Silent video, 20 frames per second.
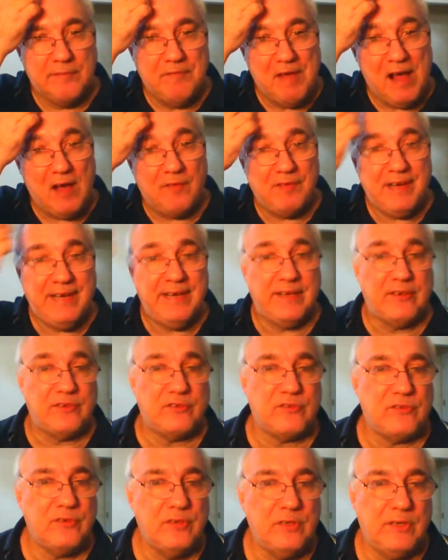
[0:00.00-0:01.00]
Val
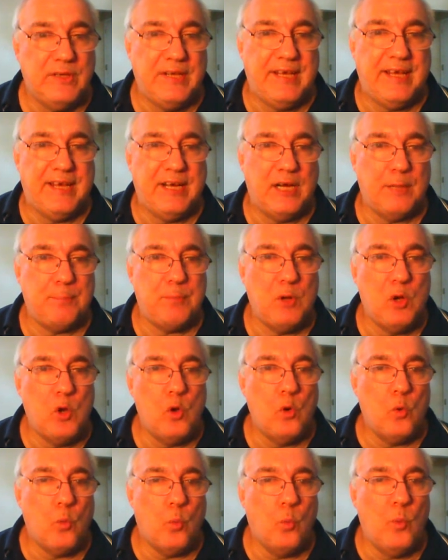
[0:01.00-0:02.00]
Venus, he ended up
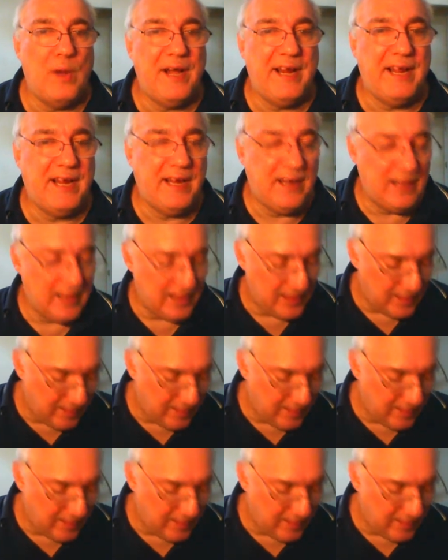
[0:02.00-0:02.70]
winning